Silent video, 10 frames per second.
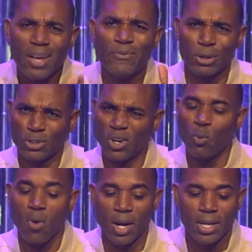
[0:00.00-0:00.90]
Verse
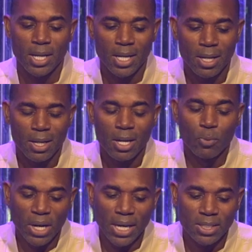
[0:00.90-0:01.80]
31
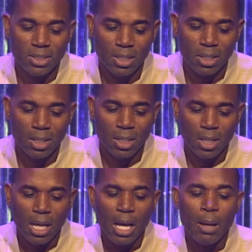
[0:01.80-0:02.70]
reads,
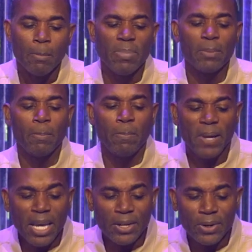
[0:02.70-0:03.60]
"But
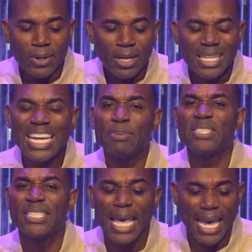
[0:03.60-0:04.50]
Peter kept
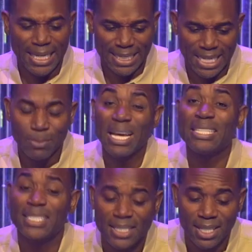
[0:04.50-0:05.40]
saying to him
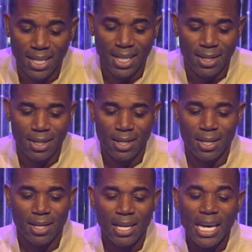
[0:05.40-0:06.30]
insistently,
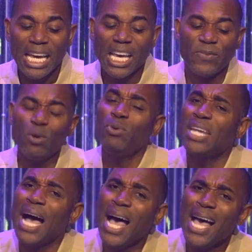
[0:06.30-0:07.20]
'If you
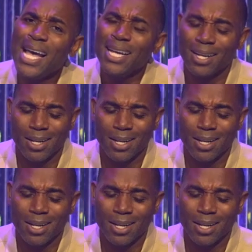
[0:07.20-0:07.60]
die,